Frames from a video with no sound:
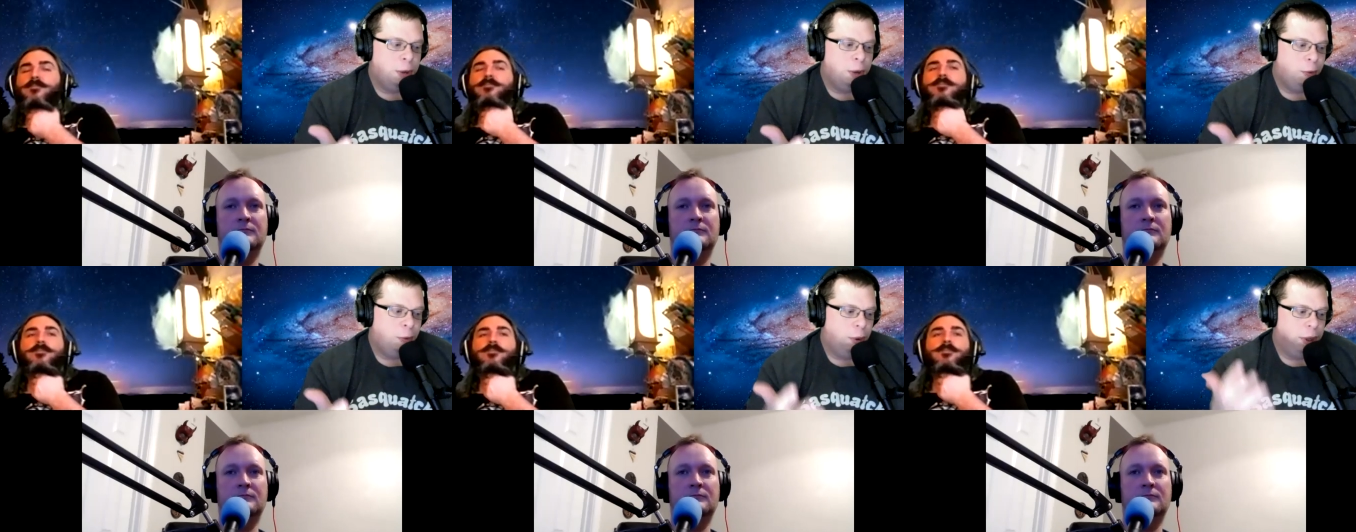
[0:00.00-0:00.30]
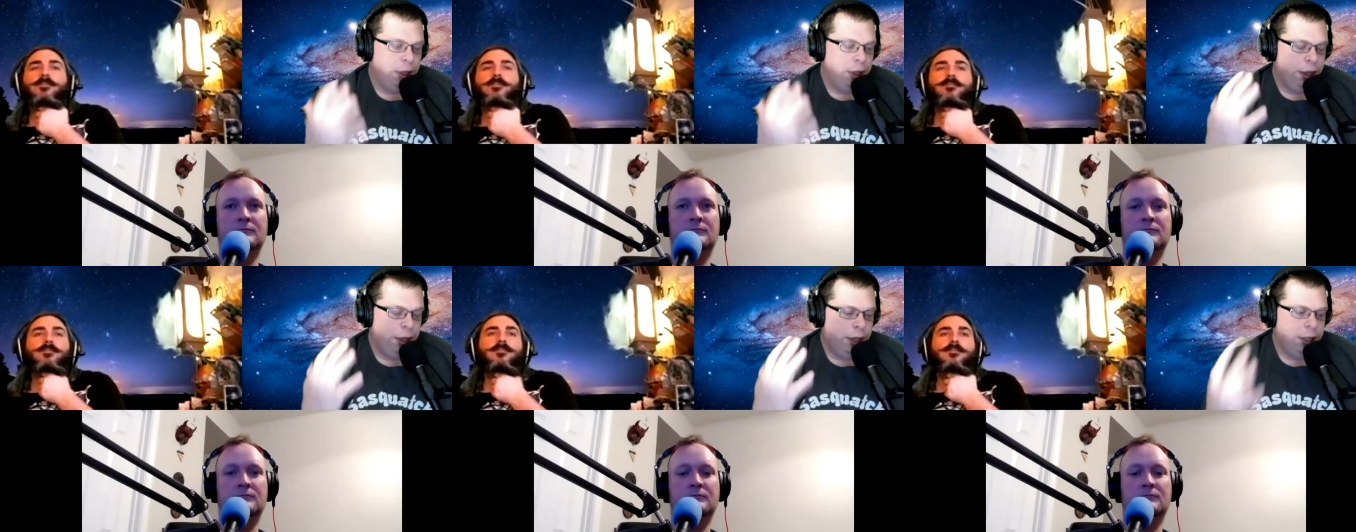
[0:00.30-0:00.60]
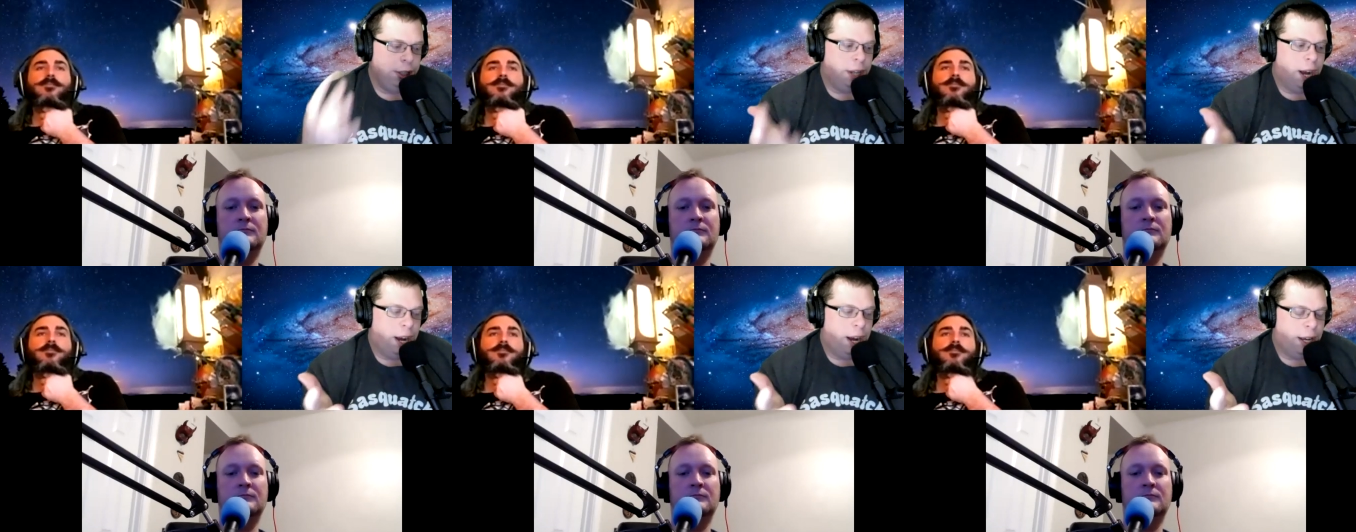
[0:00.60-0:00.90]
Speaker 1: forth in the
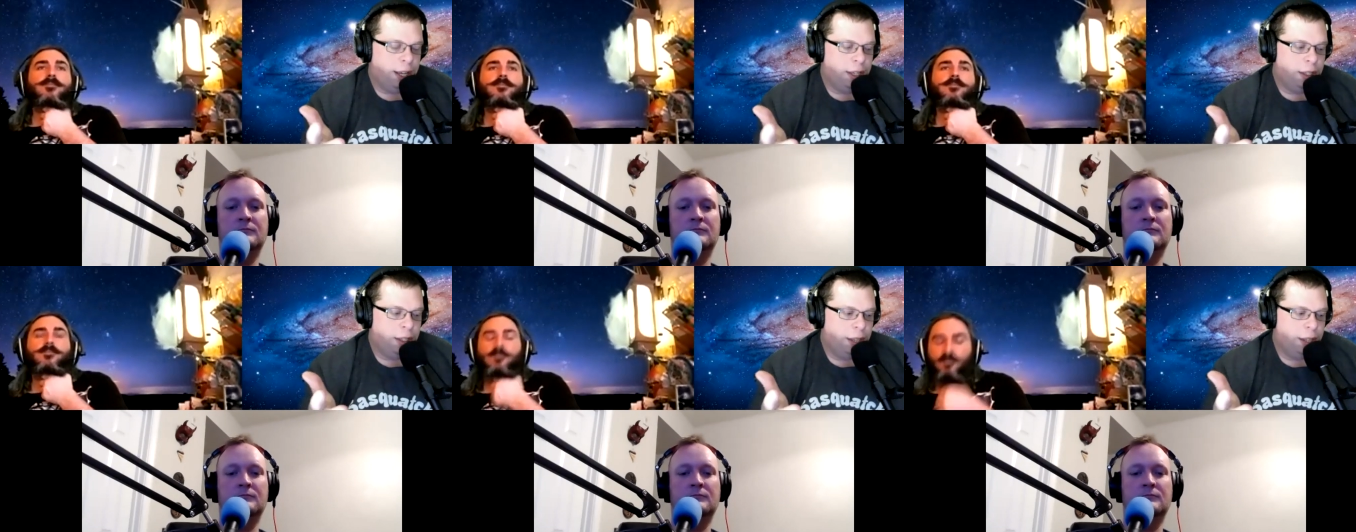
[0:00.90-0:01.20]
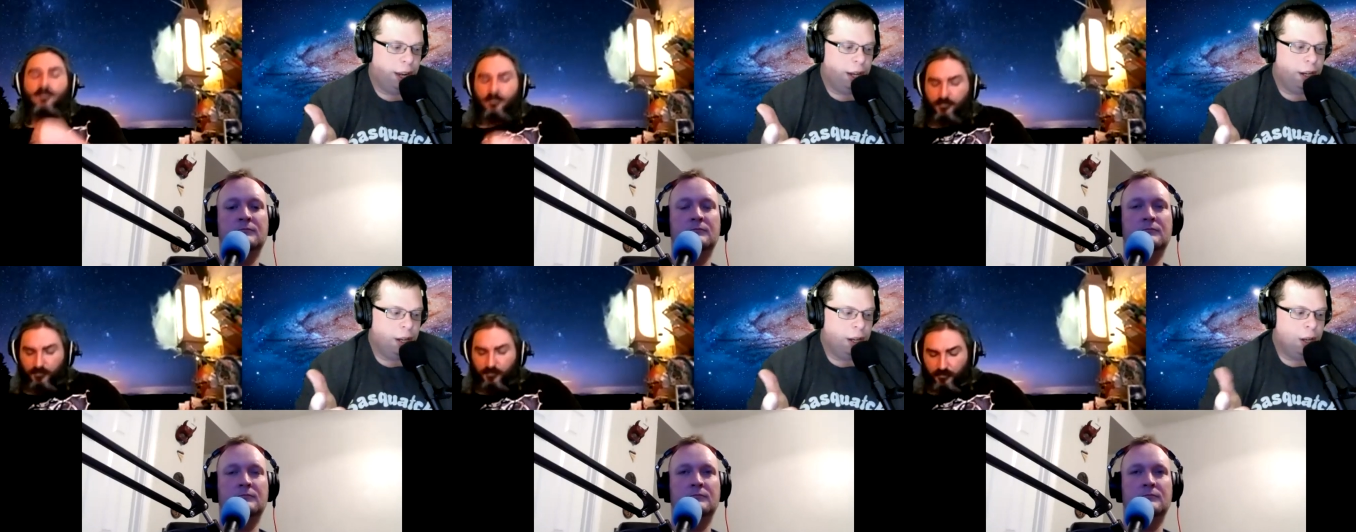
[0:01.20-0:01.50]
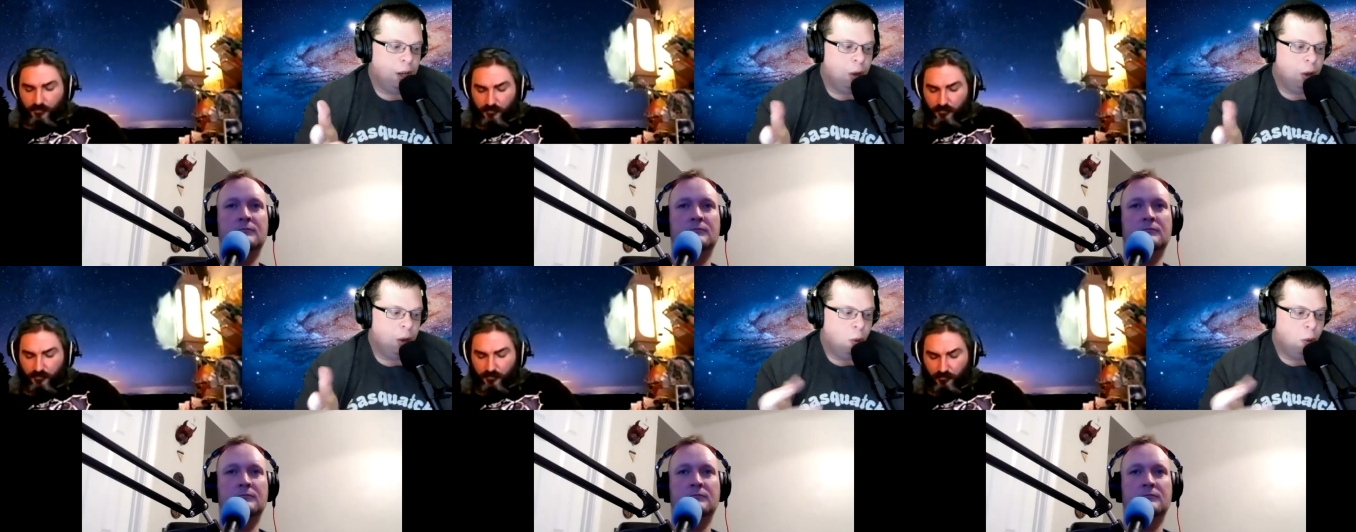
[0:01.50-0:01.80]
doc is that
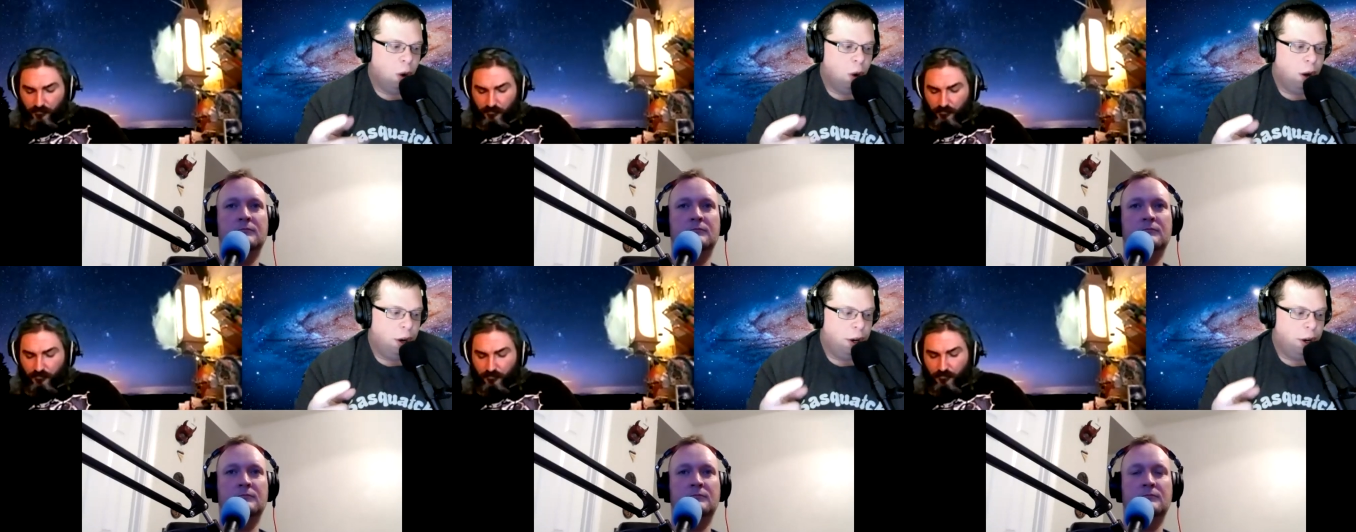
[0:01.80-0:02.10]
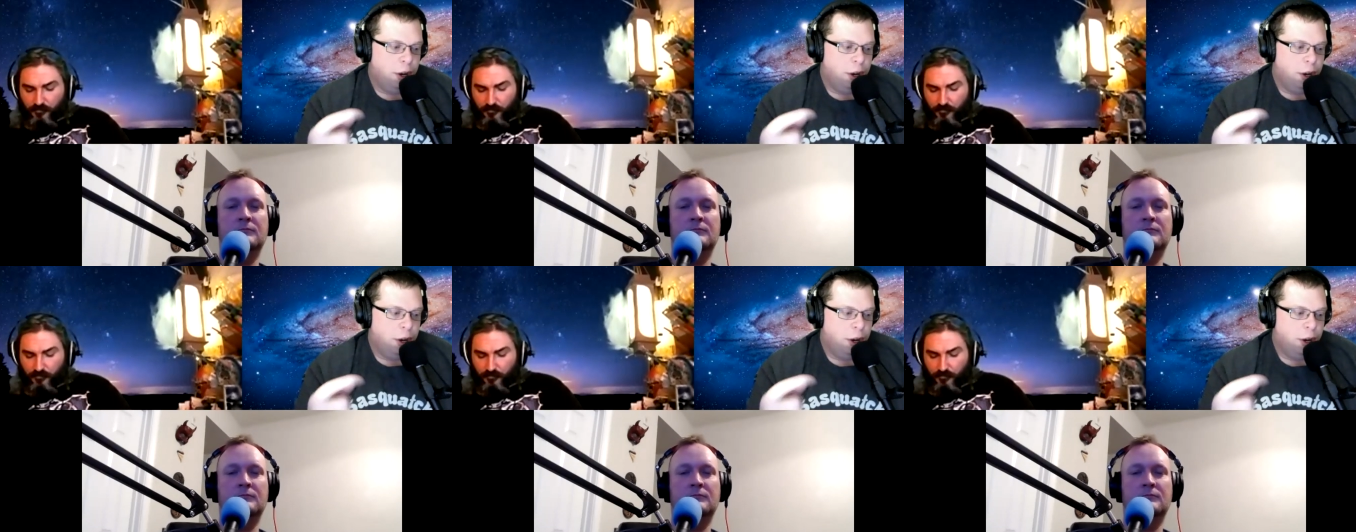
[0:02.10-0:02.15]
water